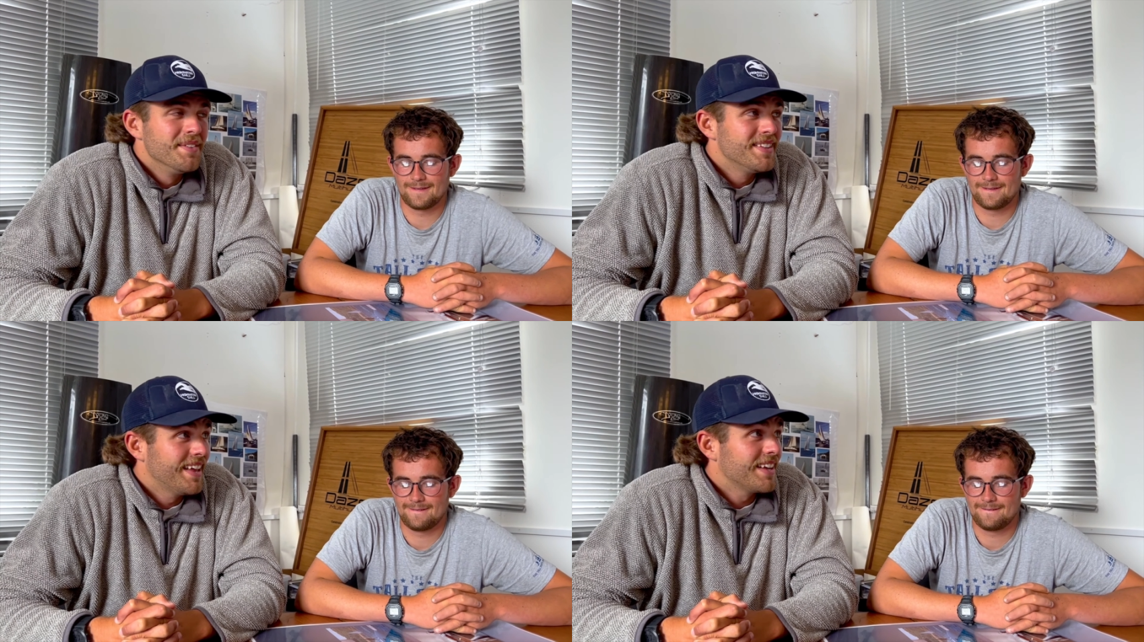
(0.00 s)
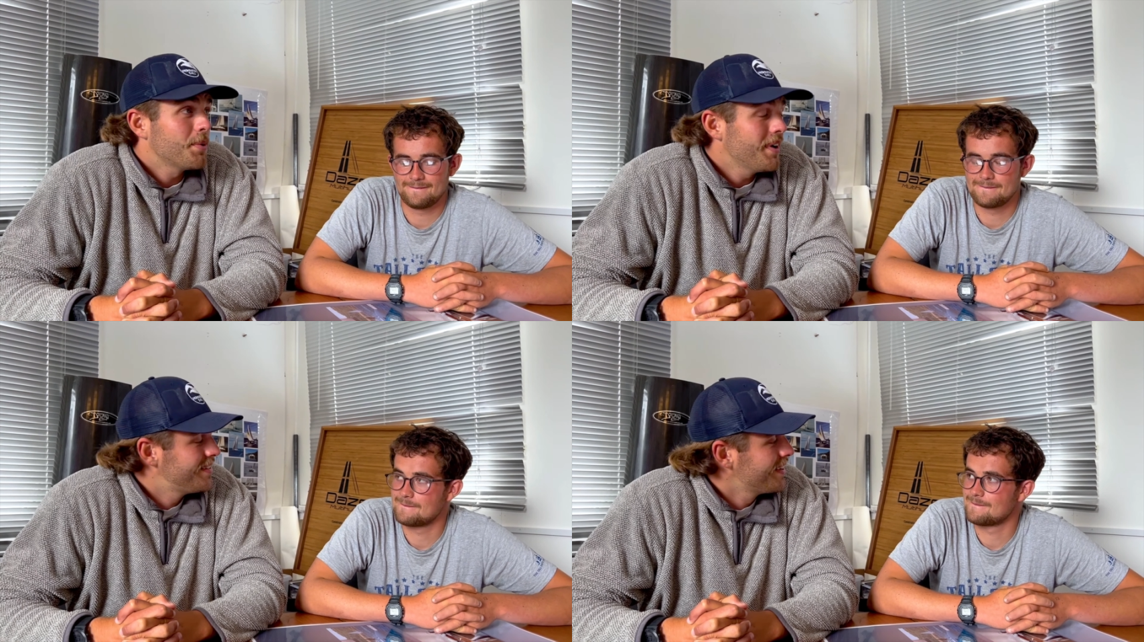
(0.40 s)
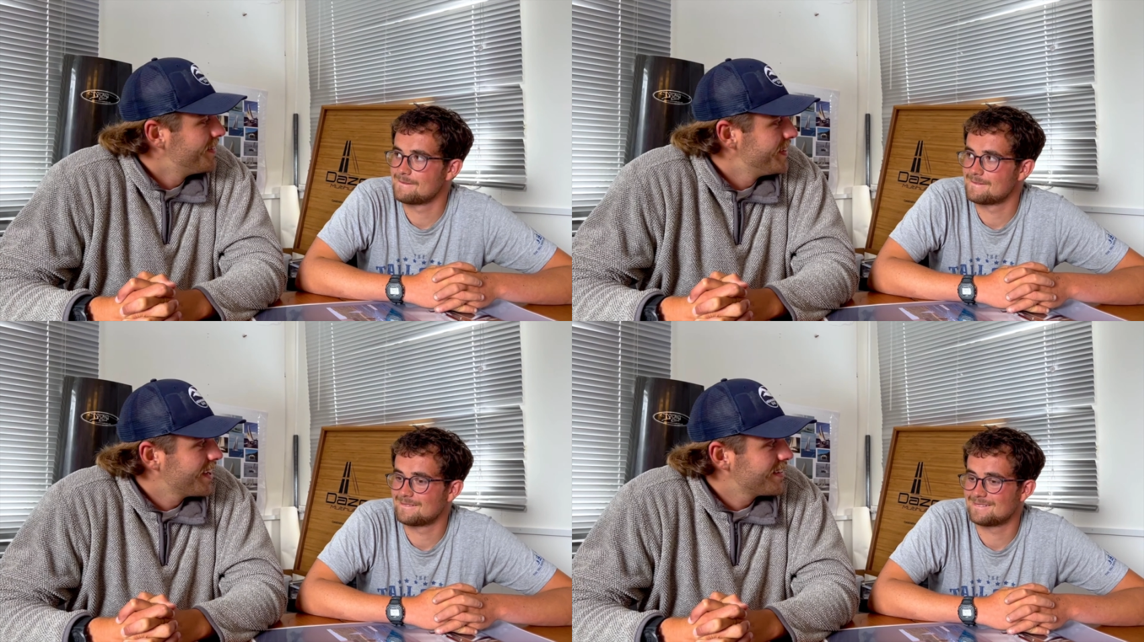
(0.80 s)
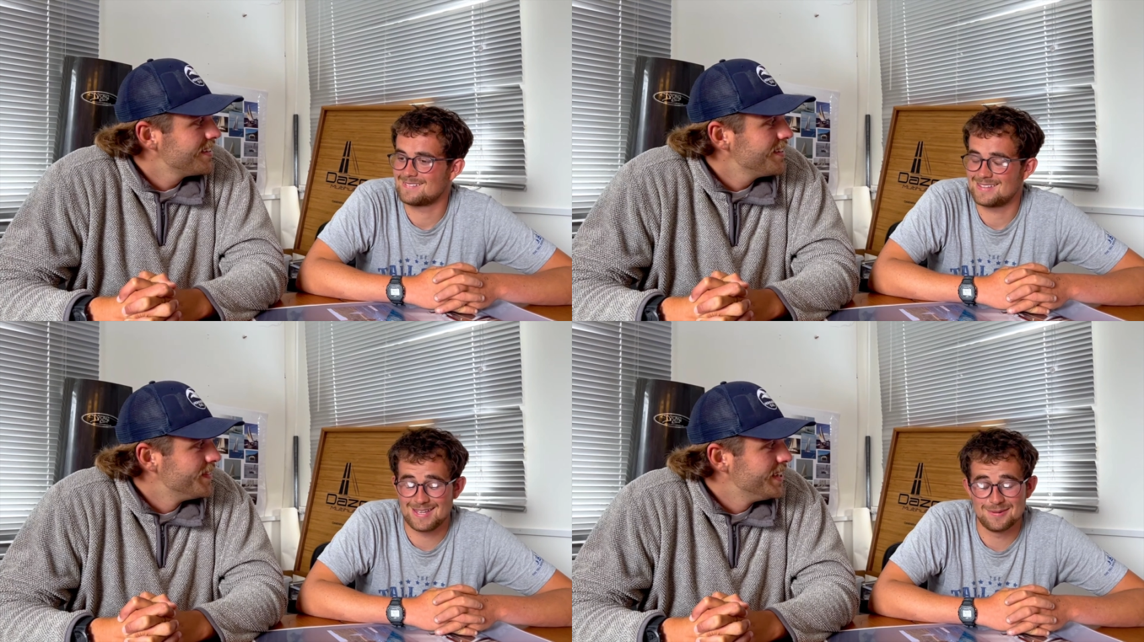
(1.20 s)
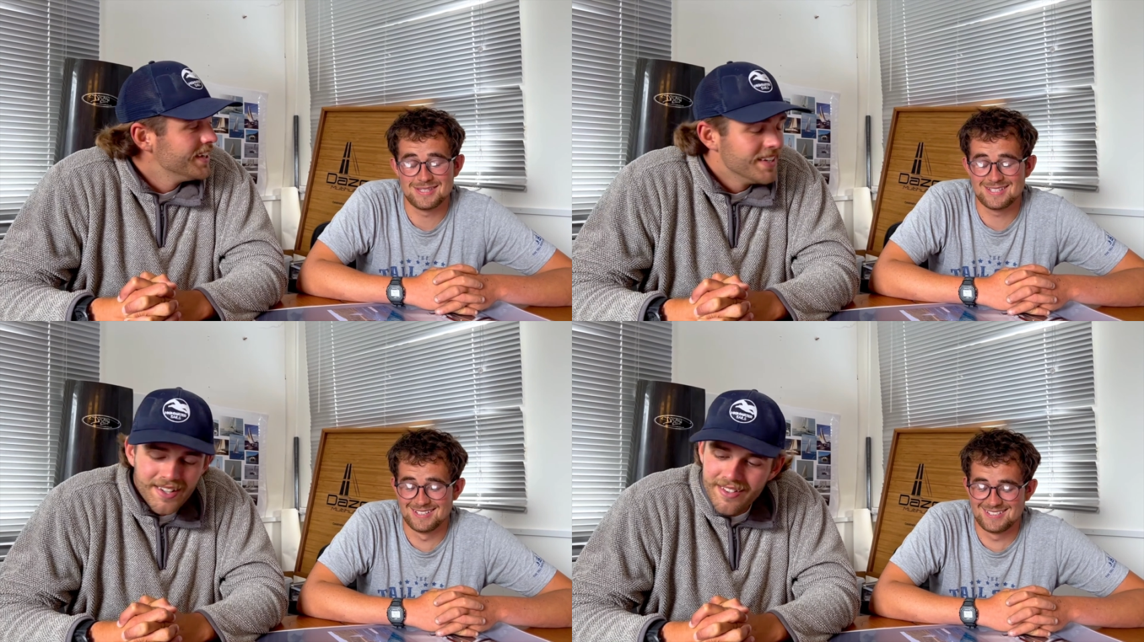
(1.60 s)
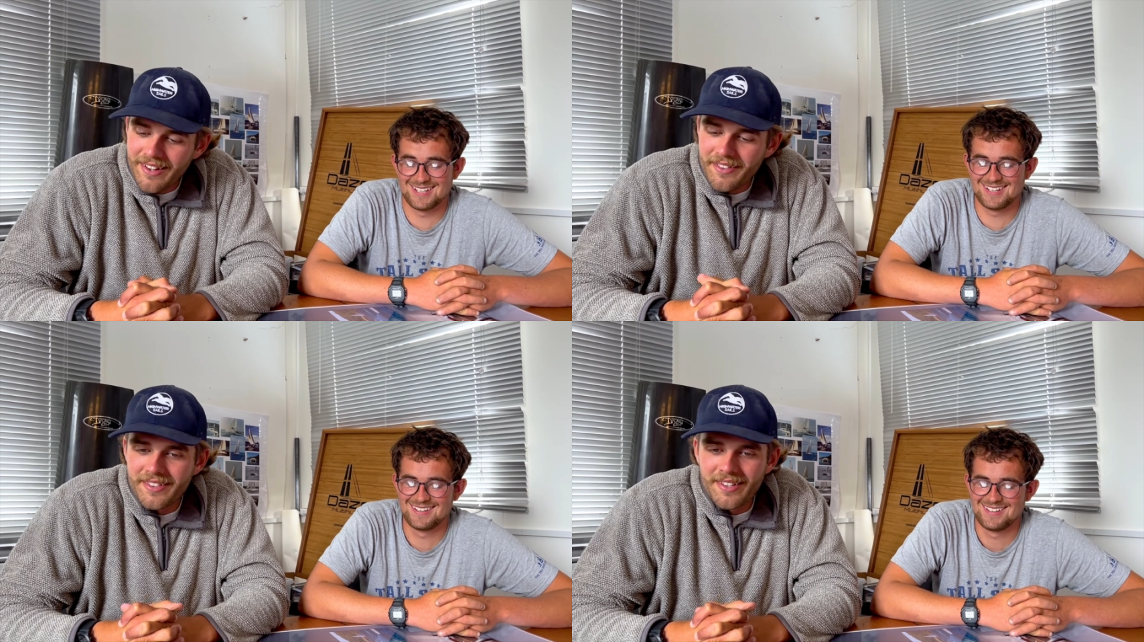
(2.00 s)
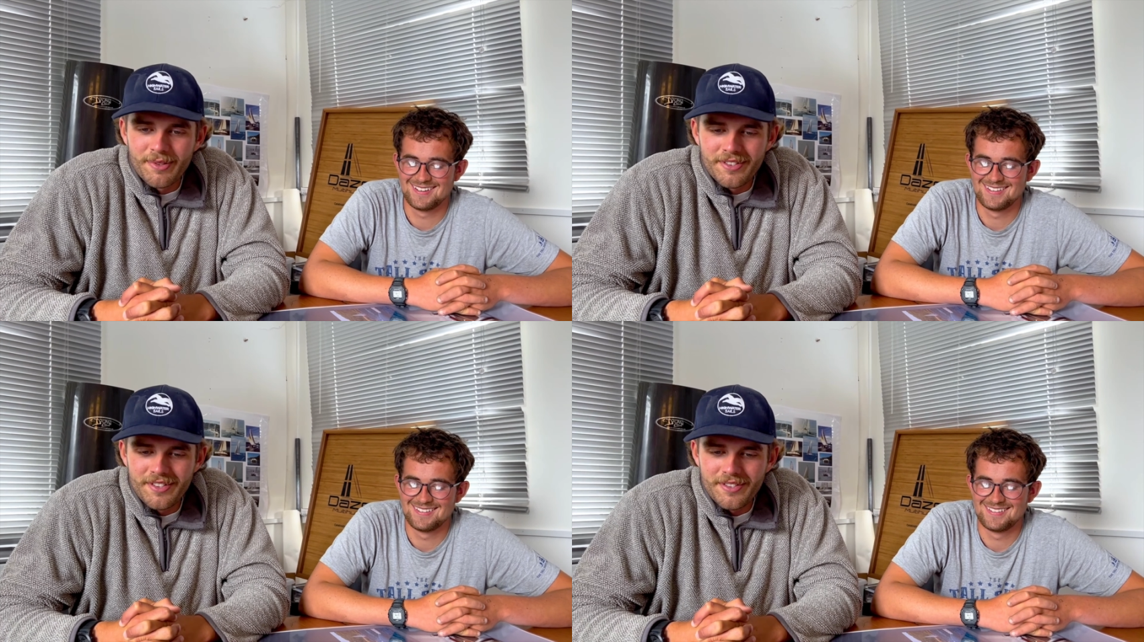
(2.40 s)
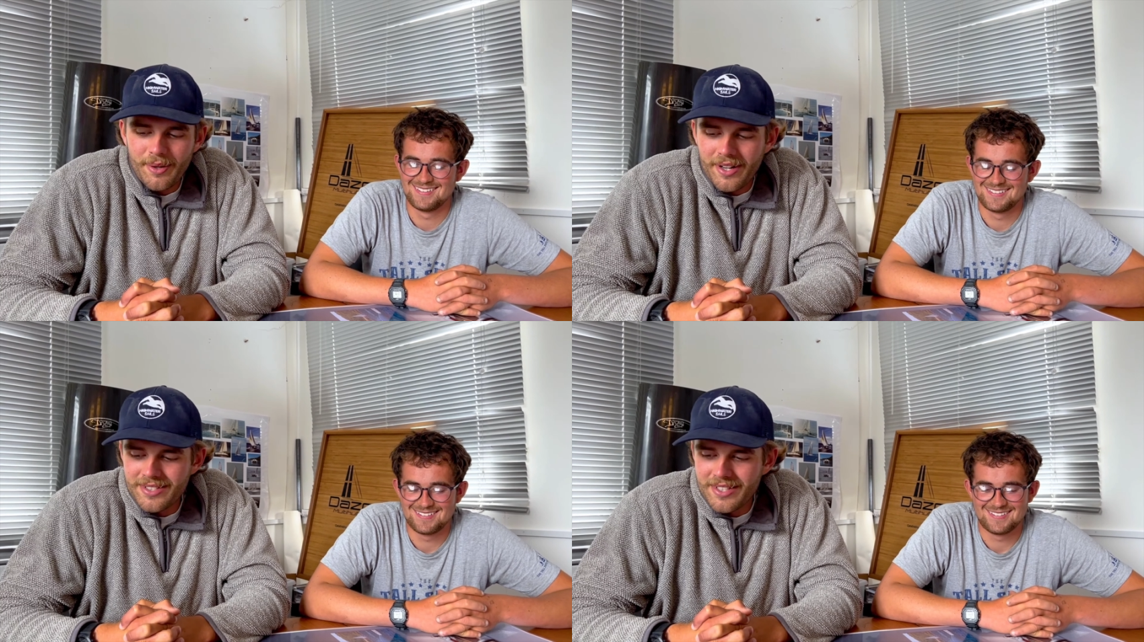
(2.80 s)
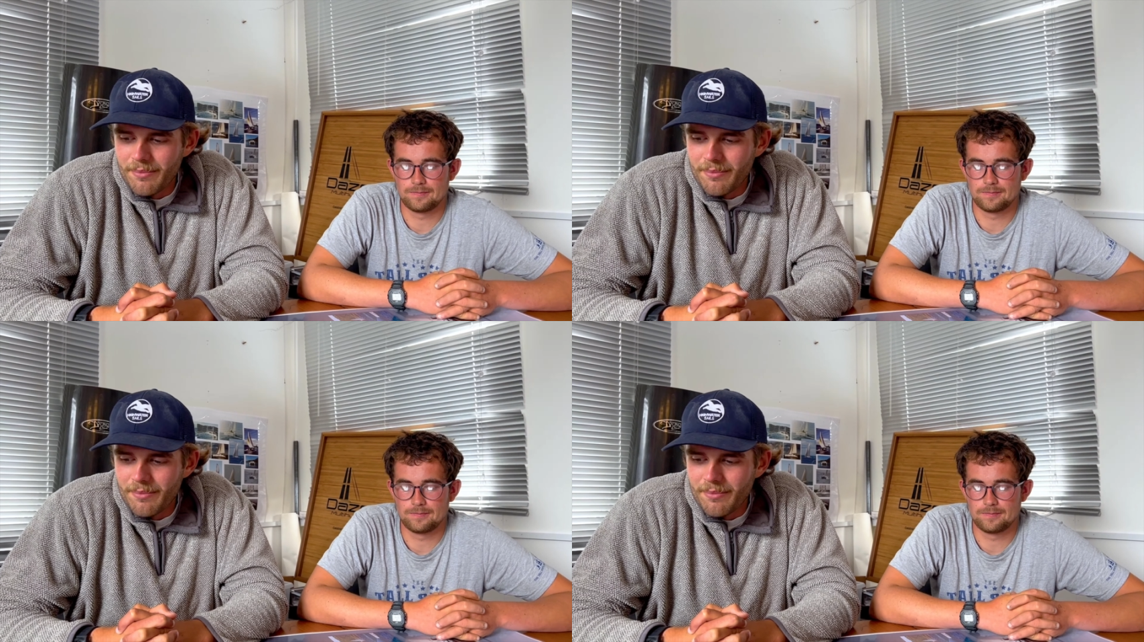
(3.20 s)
Speaker 1: we did that twice that week, actually, didn't yeah, we? Yeah, we did. sailed onto the of twice.